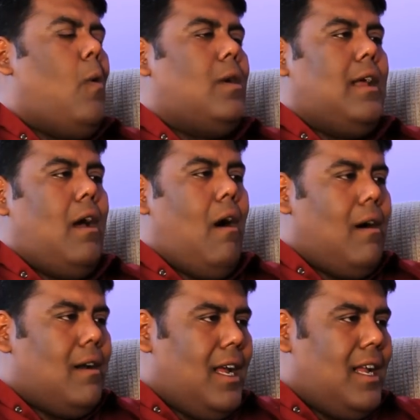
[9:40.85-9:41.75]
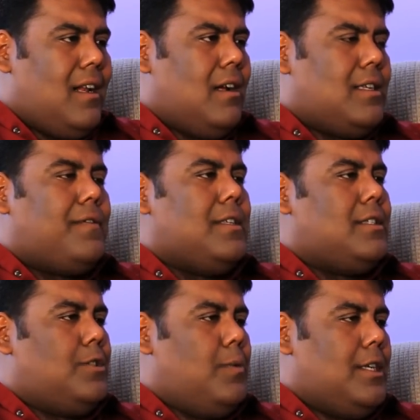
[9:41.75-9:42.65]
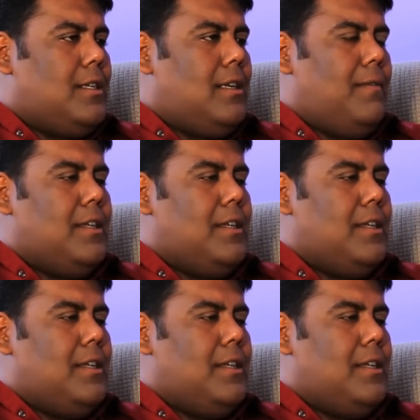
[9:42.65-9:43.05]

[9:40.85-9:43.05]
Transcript: or they are in a different situation,